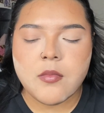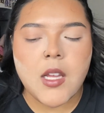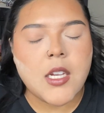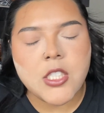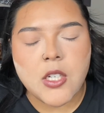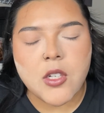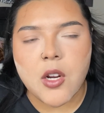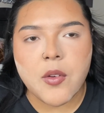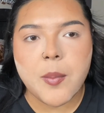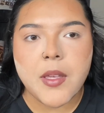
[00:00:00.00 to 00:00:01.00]
I shall not
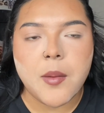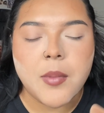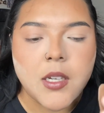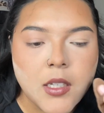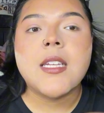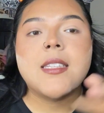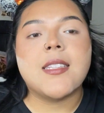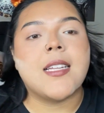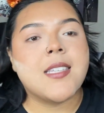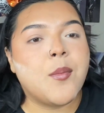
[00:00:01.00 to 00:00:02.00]
repeat because
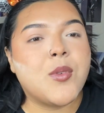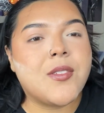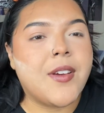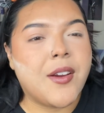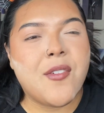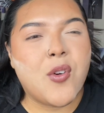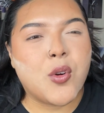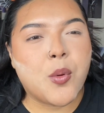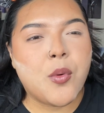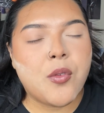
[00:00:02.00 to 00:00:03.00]
that time was very
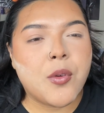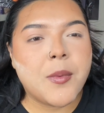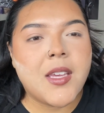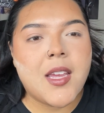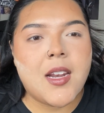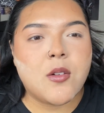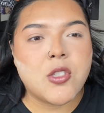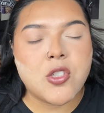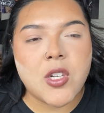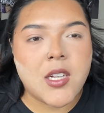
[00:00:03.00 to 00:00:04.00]
vulnerable for me, and I was
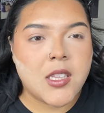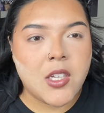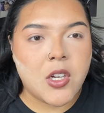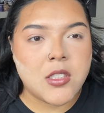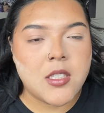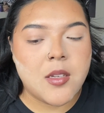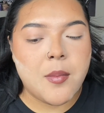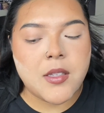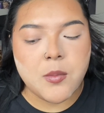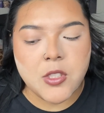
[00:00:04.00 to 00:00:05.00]
just trying to cling on to him
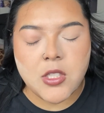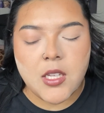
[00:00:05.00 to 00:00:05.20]
as much as I